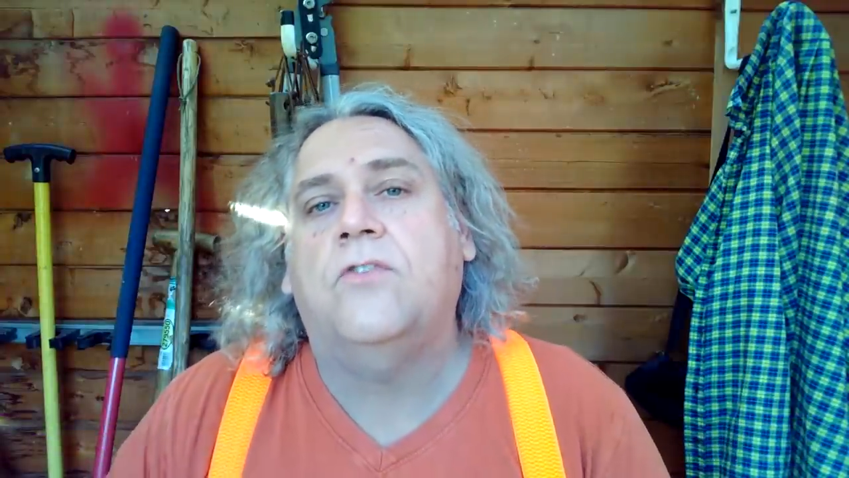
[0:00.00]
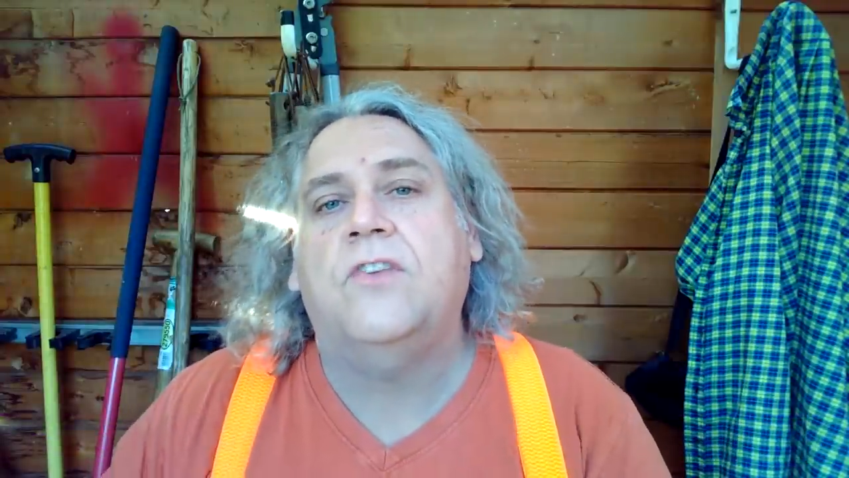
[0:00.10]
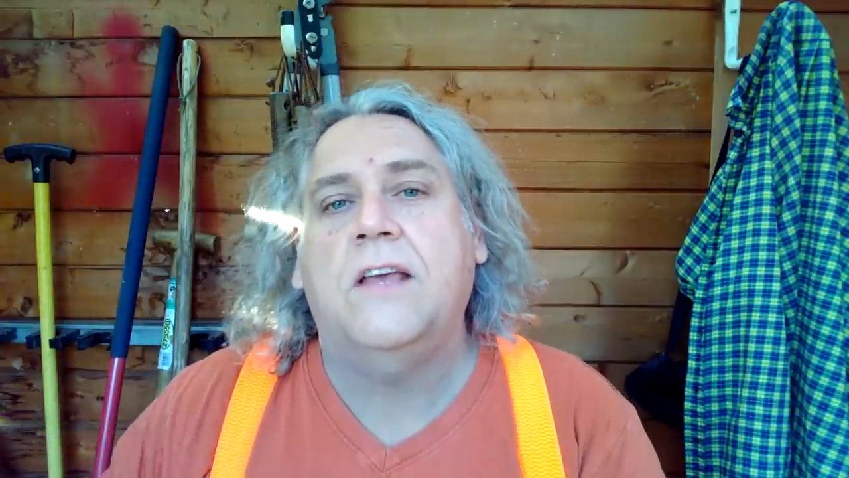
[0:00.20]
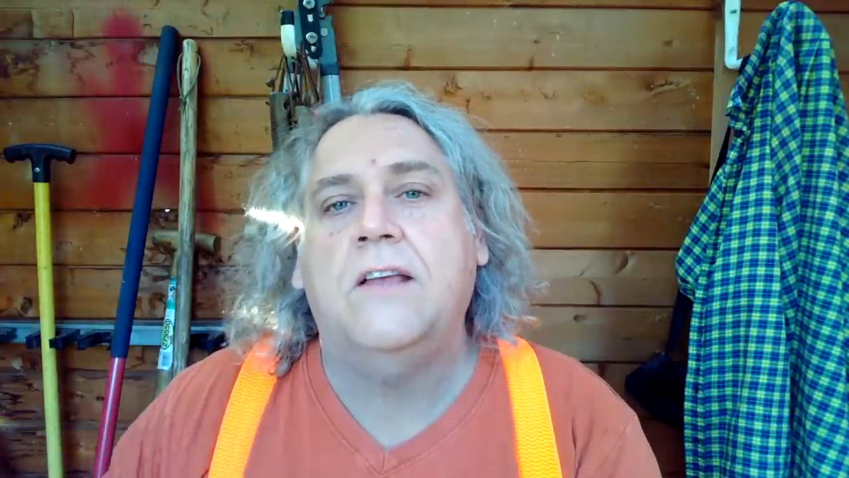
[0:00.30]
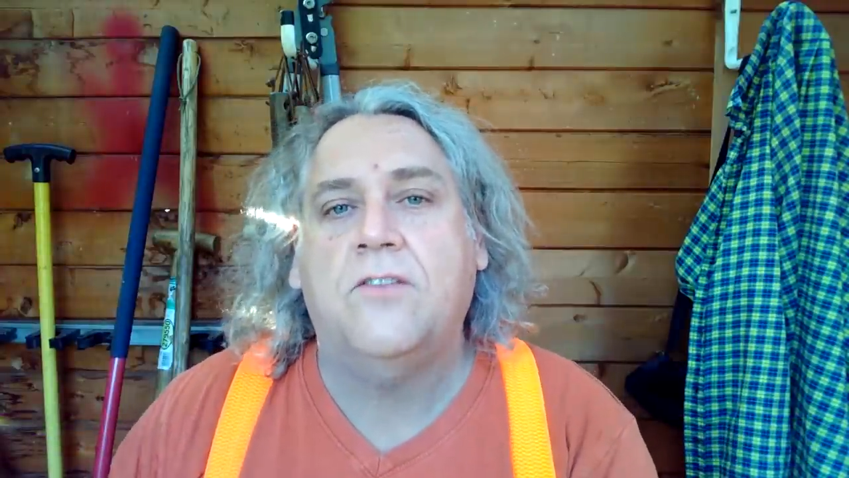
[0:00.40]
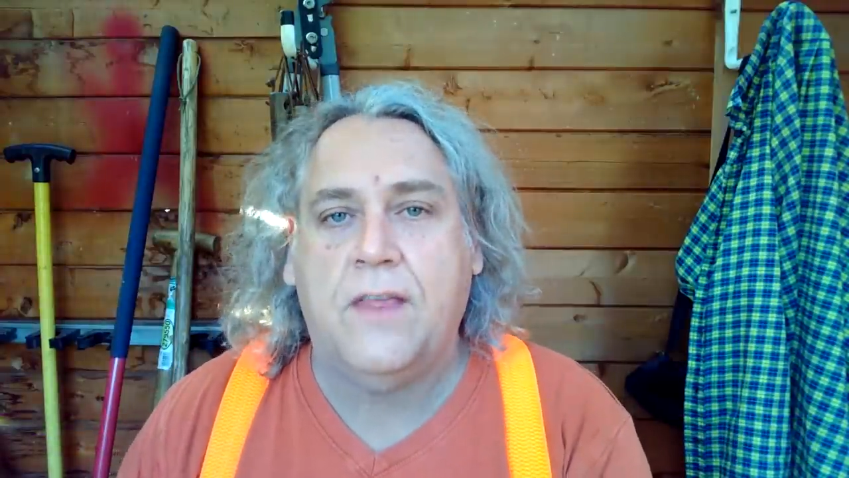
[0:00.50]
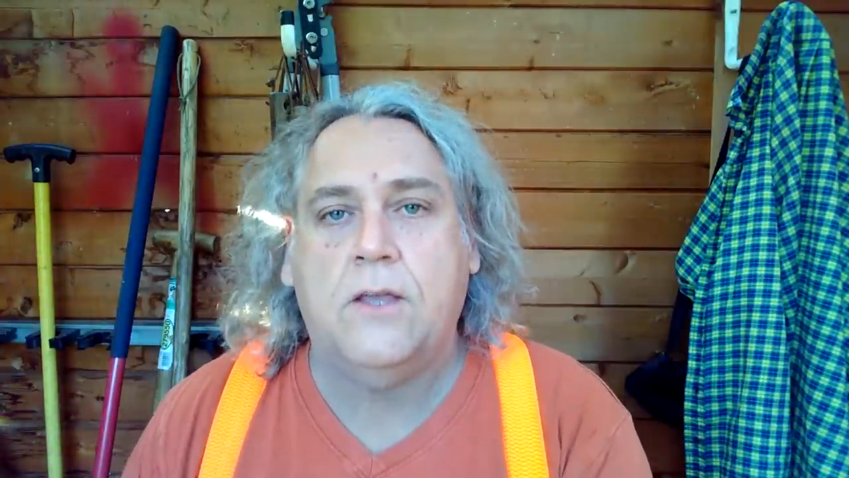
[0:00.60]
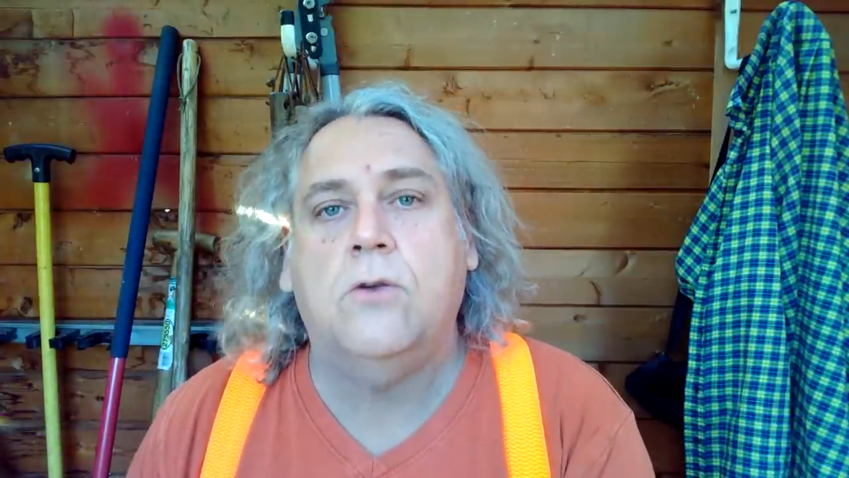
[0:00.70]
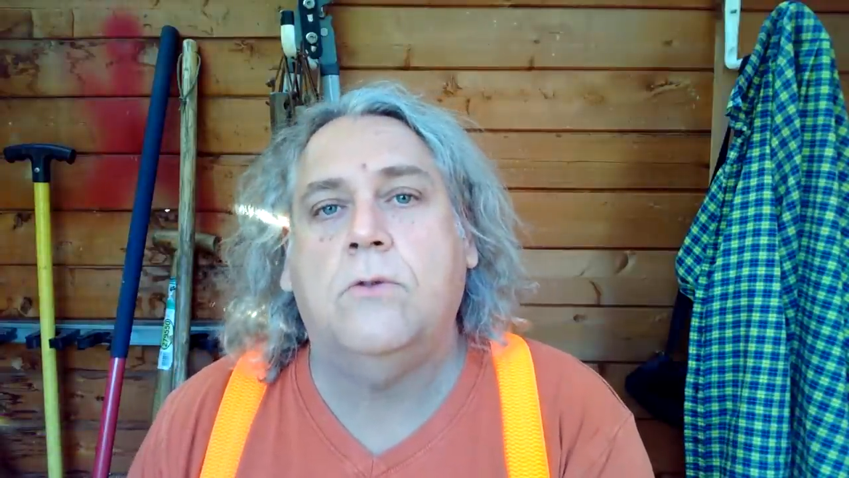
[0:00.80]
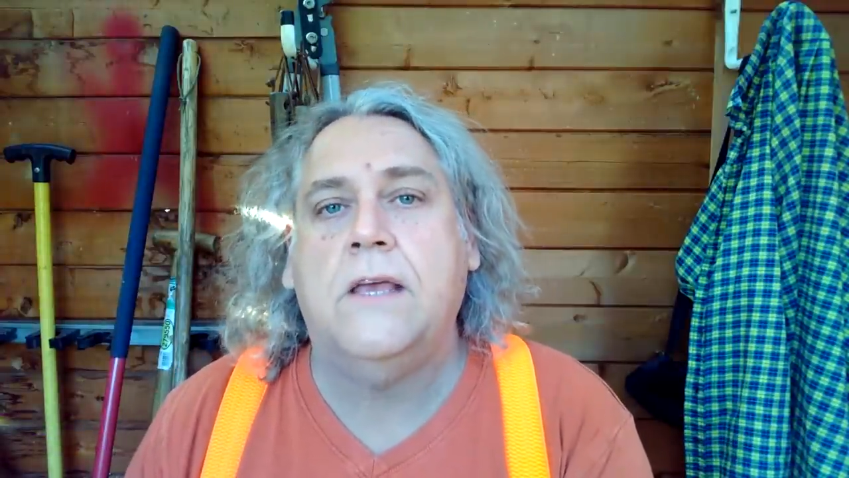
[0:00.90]
of seeds
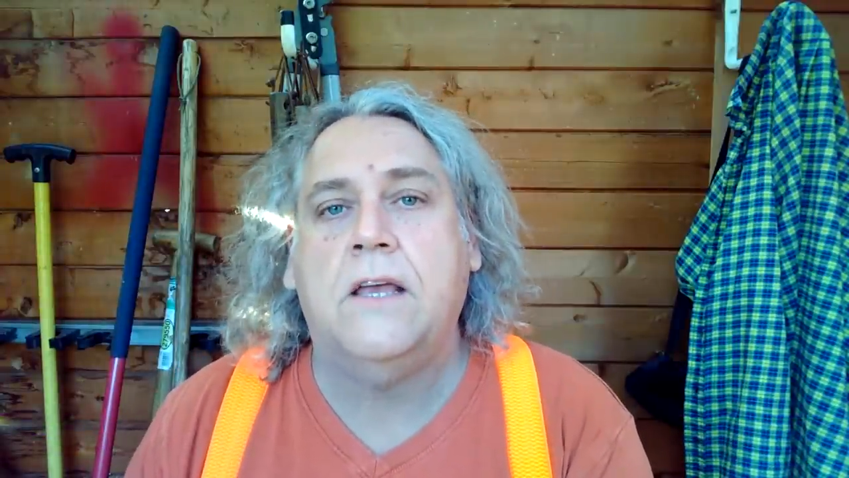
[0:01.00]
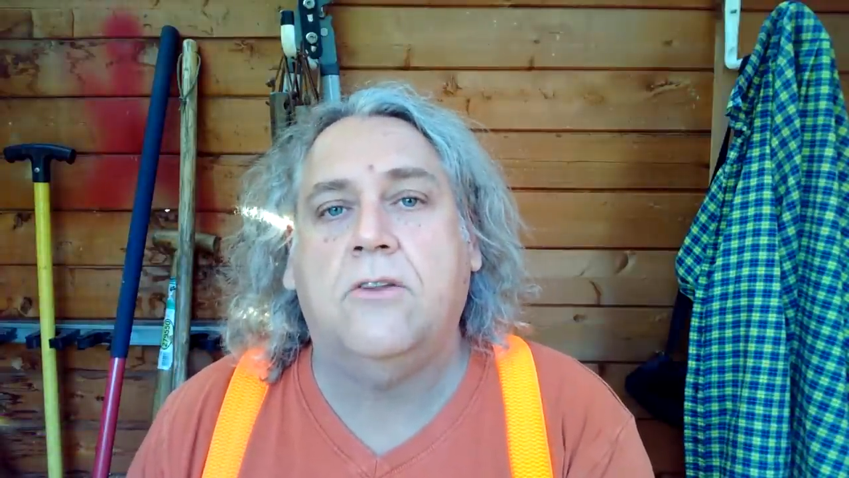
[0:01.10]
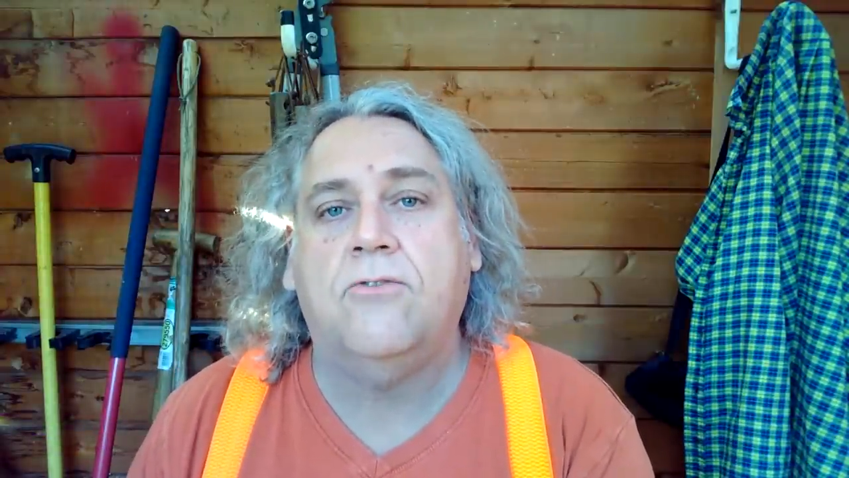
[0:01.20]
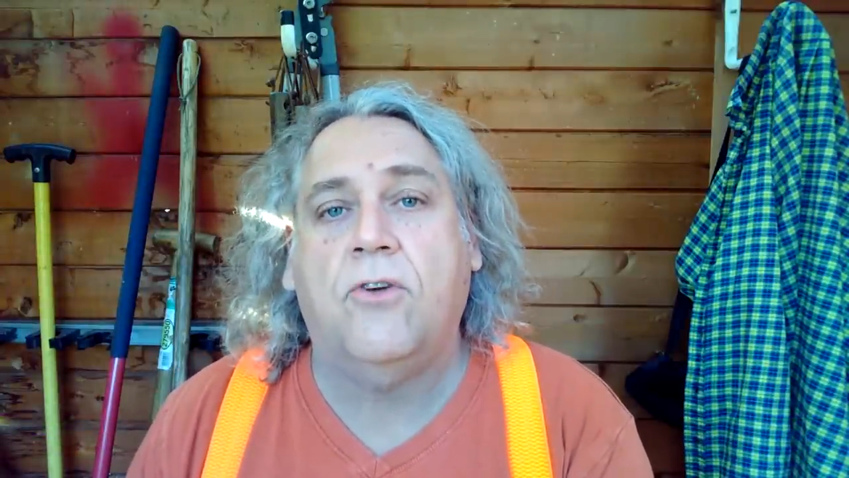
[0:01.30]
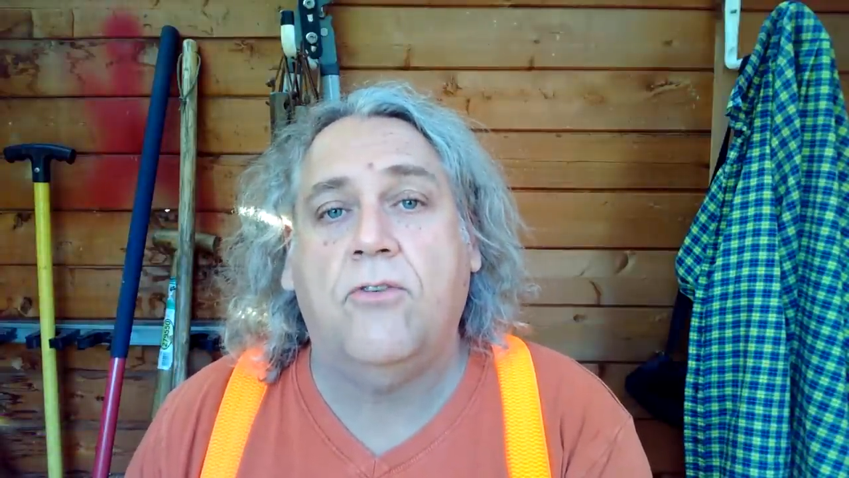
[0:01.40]
that you need for